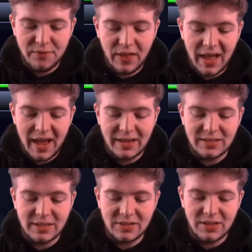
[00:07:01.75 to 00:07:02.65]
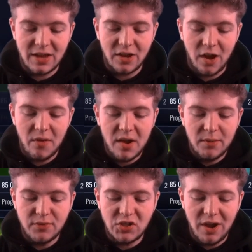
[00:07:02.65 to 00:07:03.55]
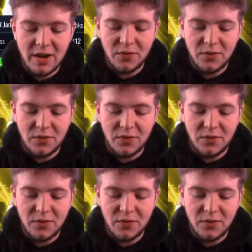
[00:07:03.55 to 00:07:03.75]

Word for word: for that 80. So there you go. We've started on the